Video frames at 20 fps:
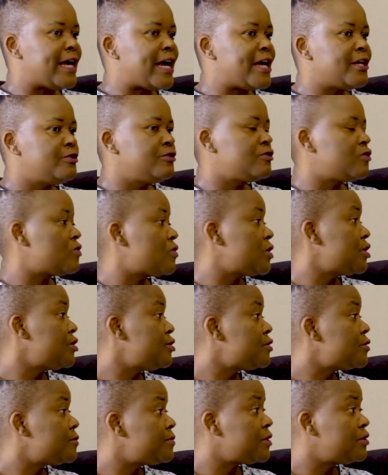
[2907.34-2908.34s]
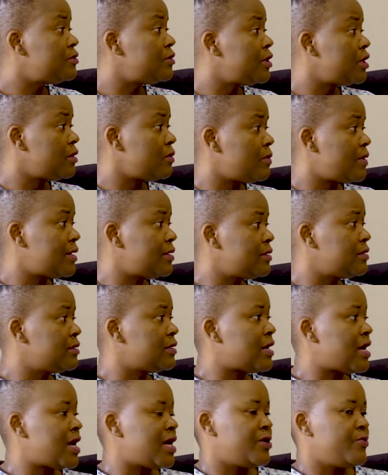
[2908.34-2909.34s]
I do not want to speak to anyone.
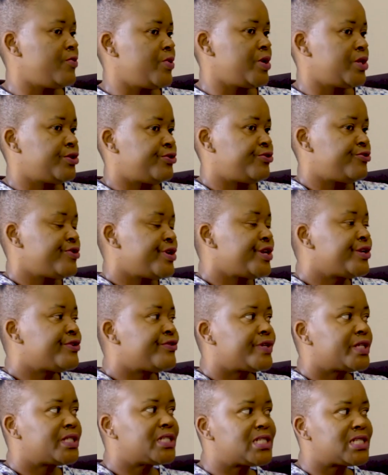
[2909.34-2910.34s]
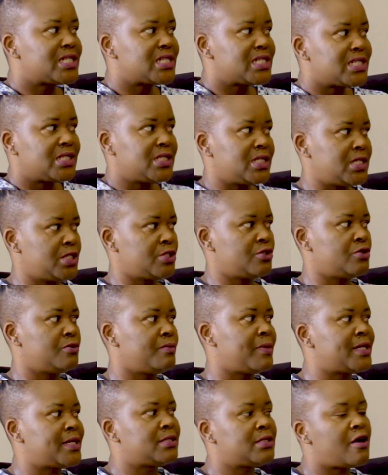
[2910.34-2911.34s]
I withdraw and retreat into
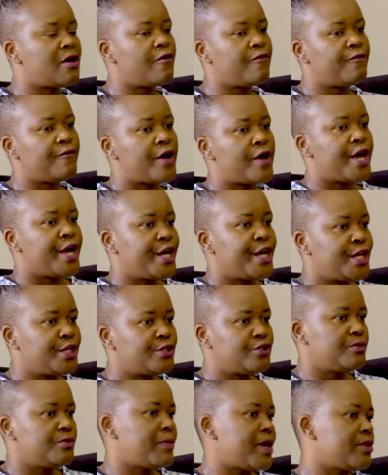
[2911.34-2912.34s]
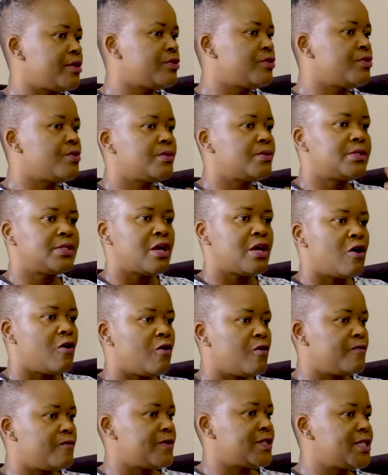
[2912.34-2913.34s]
myself, into my thoughts,
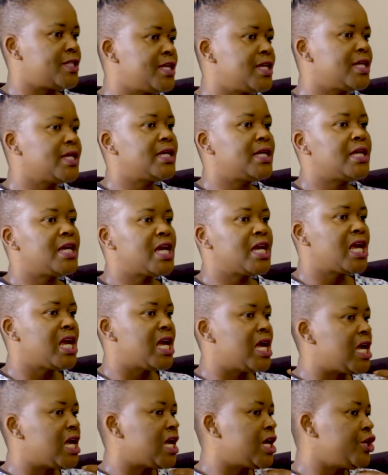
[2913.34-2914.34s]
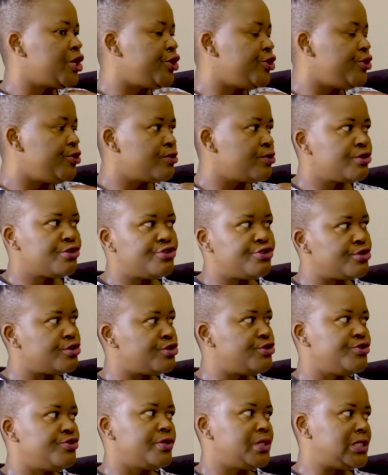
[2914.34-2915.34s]
overthinking, huge
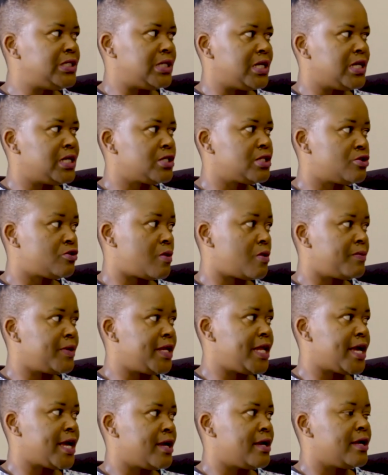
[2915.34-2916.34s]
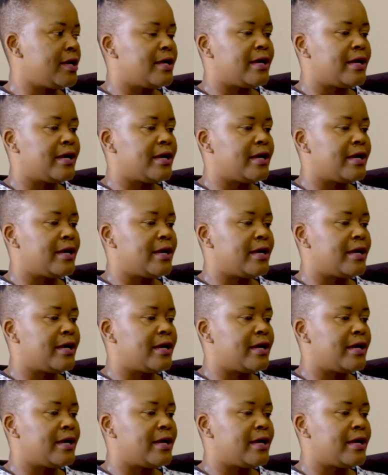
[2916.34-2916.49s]
insomnia.